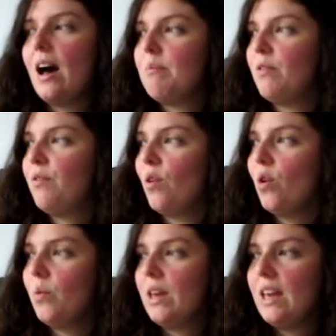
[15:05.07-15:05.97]

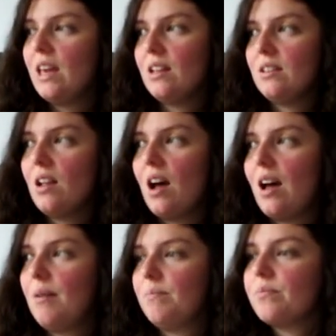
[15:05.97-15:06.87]
before we
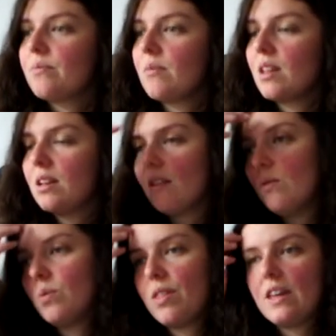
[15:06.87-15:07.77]

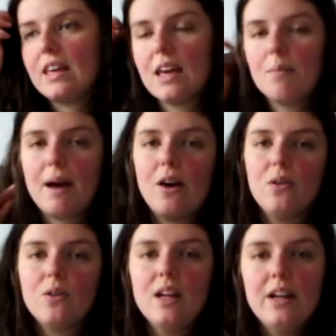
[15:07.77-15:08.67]
were thinking
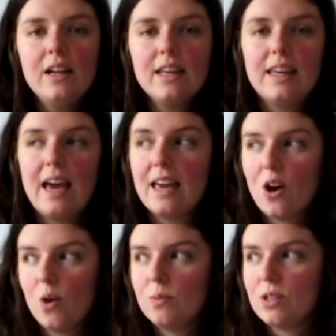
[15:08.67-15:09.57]
about getting
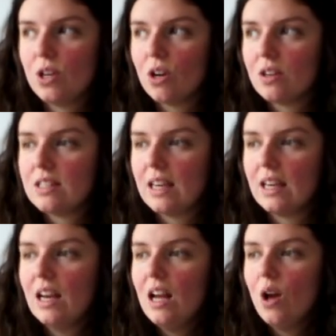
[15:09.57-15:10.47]
home
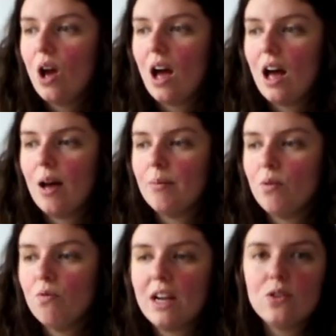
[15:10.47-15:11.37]
security,
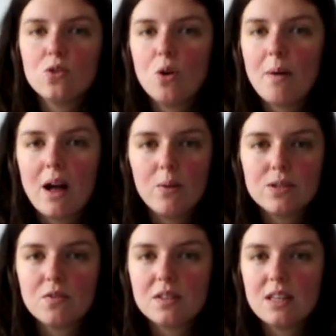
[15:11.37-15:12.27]
Ring doorbell was
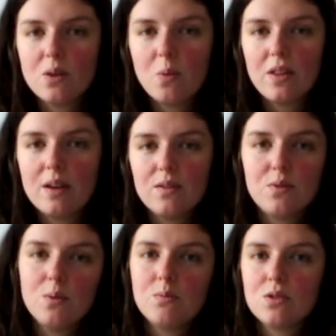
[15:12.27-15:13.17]
obviously the one that
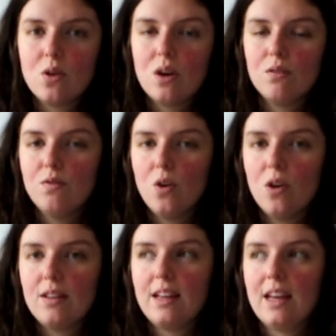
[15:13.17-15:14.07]
everyone was going
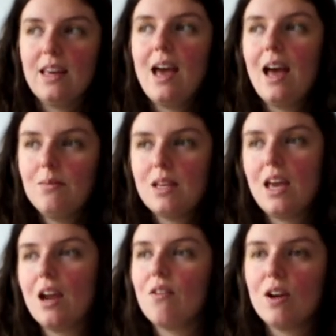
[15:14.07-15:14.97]
for, and then I kept
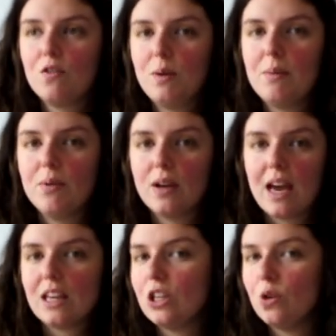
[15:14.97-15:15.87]
hearing of people
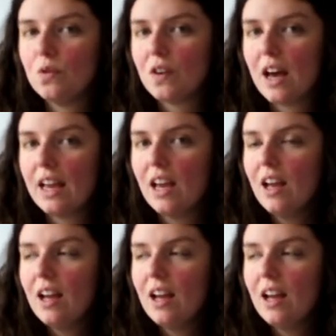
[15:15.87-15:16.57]
getting UFI,